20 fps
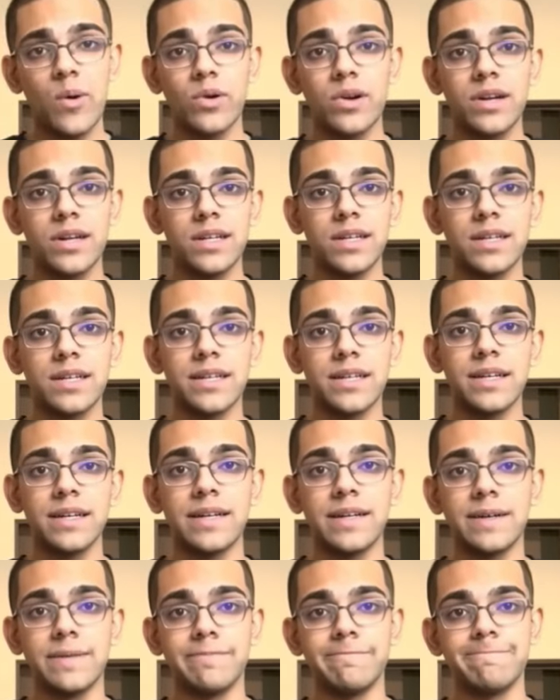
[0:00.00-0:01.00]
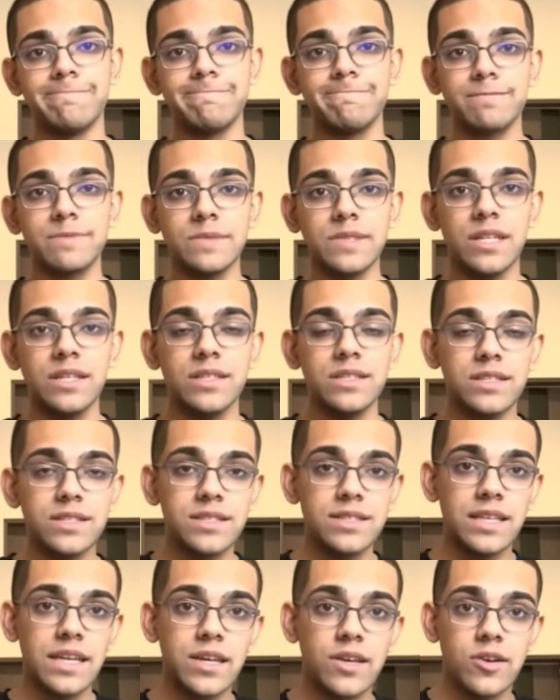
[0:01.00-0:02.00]
do it again, and make an apology
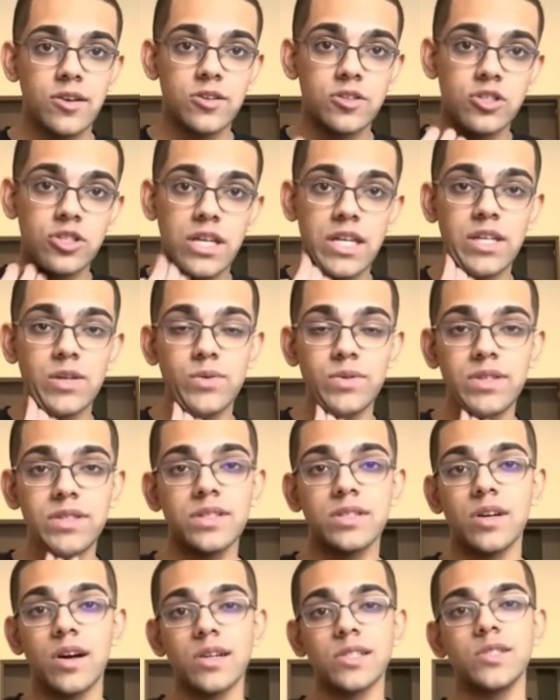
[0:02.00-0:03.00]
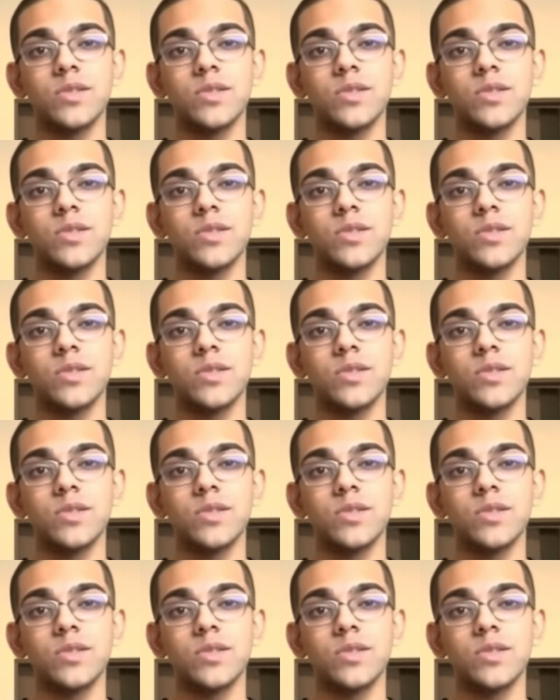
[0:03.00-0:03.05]
video, you are good to go, my